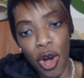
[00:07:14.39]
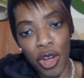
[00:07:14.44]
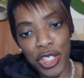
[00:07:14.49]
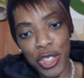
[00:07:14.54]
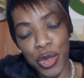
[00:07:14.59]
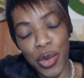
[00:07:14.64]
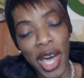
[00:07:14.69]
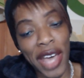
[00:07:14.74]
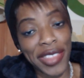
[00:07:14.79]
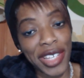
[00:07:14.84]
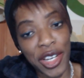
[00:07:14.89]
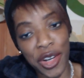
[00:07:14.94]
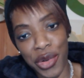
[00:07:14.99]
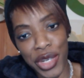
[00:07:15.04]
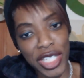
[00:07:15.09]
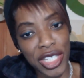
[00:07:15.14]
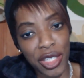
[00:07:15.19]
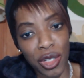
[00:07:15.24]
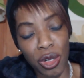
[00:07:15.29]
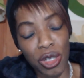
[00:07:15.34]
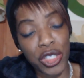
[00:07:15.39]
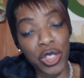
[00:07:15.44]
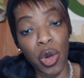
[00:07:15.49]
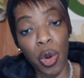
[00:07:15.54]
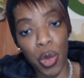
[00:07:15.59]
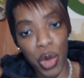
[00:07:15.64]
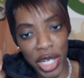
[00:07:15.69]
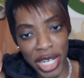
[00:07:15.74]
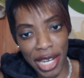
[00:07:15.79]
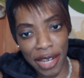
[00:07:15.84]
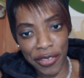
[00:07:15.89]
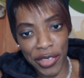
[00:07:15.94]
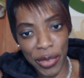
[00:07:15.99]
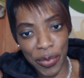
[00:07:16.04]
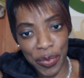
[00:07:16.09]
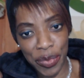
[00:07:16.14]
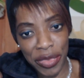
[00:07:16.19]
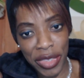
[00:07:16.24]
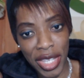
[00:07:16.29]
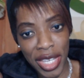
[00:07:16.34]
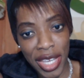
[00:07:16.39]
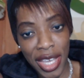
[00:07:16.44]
on to other crystals or whatever.